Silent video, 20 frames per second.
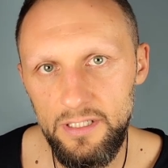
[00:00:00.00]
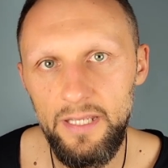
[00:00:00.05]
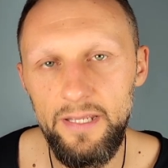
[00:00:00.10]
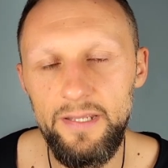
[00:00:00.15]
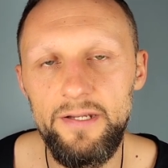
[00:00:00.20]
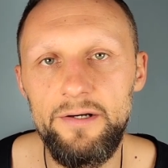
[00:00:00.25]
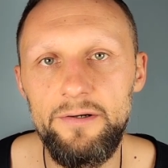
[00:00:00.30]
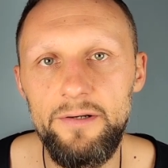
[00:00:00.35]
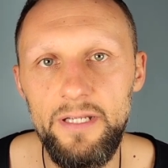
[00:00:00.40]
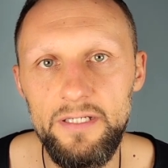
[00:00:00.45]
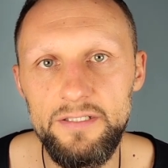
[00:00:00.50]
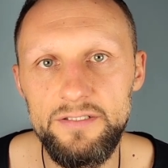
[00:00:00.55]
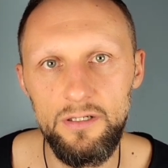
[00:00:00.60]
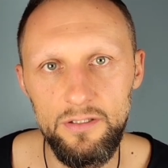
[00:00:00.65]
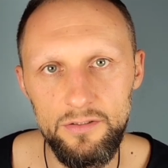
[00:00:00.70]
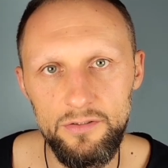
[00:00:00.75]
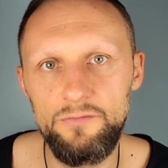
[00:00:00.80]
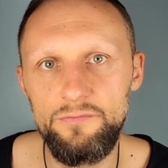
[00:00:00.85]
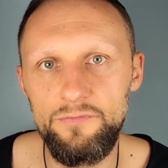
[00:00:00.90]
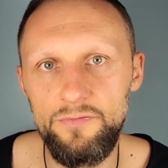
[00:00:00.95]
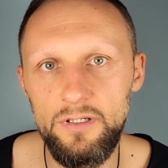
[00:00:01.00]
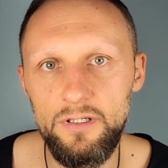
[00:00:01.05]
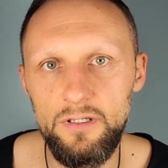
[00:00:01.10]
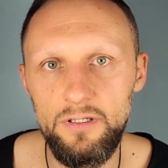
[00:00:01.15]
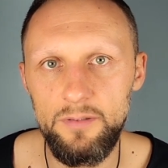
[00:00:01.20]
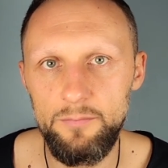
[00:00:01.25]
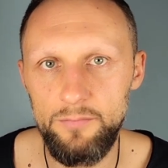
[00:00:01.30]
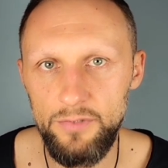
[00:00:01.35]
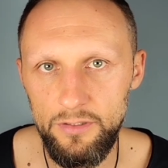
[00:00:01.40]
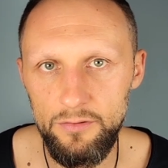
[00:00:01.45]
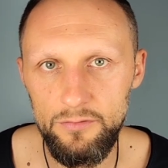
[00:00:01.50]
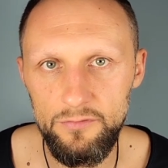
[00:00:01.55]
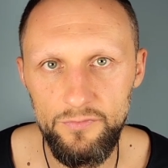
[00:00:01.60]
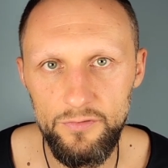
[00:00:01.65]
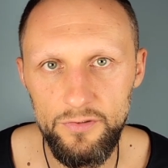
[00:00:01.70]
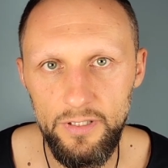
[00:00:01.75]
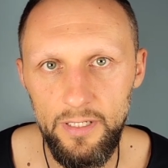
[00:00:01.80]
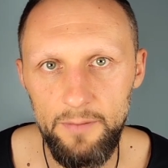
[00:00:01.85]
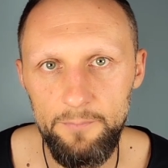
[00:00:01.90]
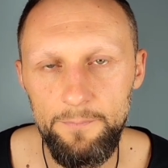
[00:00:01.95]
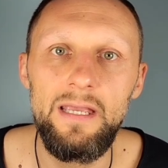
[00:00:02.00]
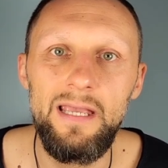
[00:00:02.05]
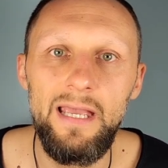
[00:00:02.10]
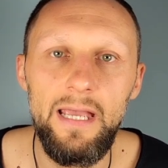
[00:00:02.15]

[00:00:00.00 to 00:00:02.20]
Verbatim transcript: areas you think gonna be good for them.